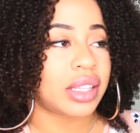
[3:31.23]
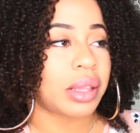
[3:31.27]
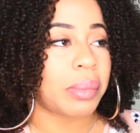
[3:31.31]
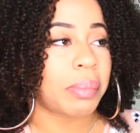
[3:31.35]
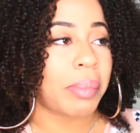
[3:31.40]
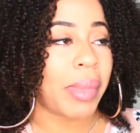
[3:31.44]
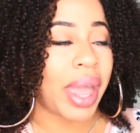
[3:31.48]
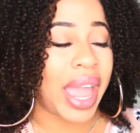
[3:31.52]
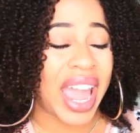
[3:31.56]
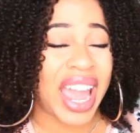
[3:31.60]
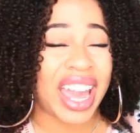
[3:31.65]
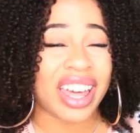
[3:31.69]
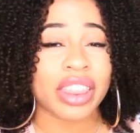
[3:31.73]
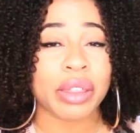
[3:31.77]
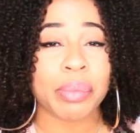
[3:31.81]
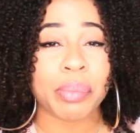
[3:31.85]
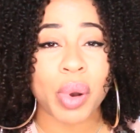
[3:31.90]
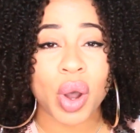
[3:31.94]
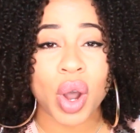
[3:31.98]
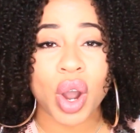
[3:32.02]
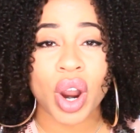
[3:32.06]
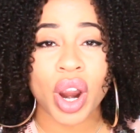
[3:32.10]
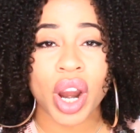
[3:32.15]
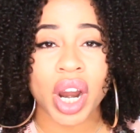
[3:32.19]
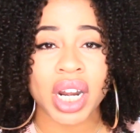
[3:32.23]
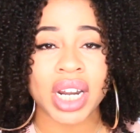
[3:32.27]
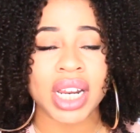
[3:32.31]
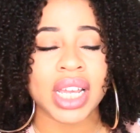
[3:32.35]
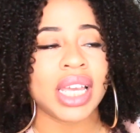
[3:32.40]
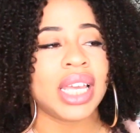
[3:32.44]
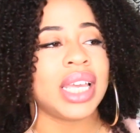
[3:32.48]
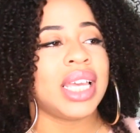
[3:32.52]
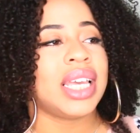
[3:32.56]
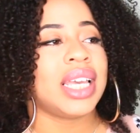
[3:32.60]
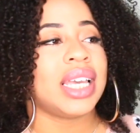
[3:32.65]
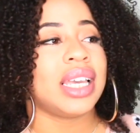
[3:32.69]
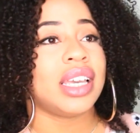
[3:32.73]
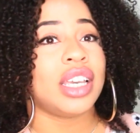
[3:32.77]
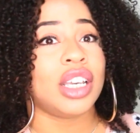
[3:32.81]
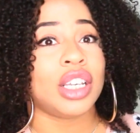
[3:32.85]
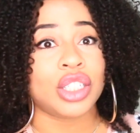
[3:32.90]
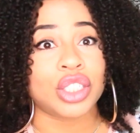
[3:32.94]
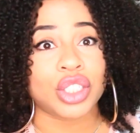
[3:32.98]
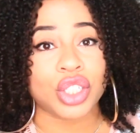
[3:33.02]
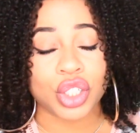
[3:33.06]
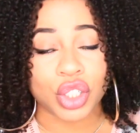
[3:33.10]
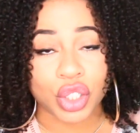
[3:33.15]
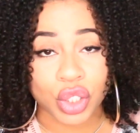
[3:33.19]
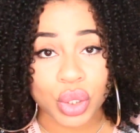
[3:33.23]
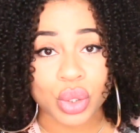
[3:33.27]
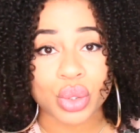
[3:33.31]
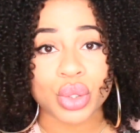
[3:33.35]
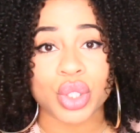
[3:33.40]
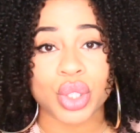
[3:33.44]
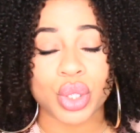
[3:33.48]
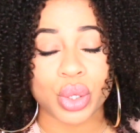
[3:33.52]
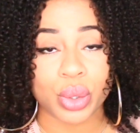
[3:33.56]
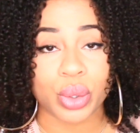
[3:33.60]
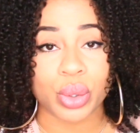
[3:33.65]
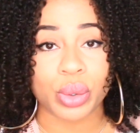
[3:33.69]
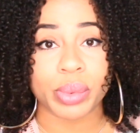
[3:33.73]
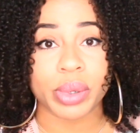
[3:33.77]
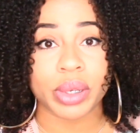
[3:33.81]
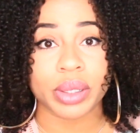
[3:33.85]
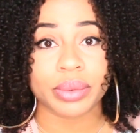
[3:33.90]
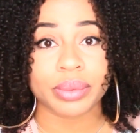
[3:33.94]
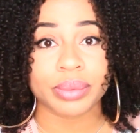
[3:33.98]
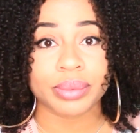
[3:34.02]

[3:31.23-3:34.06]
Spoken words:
the math part is YouTube.